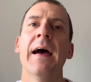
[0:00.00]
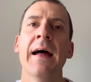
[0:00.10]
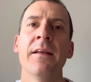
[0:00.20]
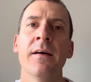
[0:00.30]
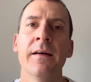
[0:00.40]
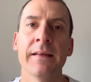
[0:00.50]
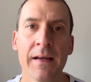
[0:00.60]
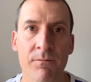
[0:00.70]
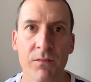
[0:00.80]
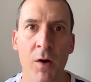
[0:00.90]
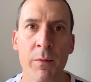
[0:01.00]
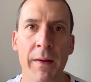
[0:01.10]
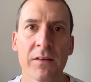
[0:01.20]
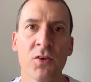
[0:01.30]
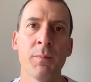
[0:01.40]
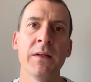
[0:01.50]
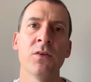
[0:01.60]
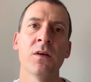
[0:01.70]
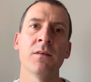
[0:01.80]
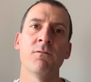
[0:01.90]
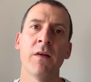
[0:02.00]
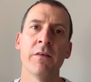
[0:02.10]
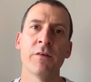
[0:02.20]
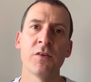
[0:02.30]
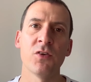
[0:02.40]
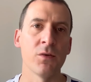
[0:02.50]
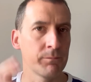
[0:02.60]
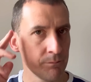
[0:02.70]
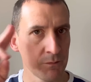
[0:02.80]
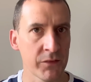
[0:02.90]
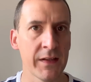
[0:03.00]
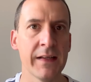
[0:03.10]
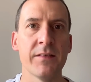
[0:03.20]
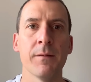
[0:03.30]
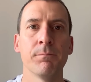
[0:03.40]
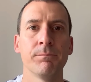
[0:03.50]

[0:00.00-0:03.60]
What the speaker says: And I'll be back to speak to you very, very soon. See you later.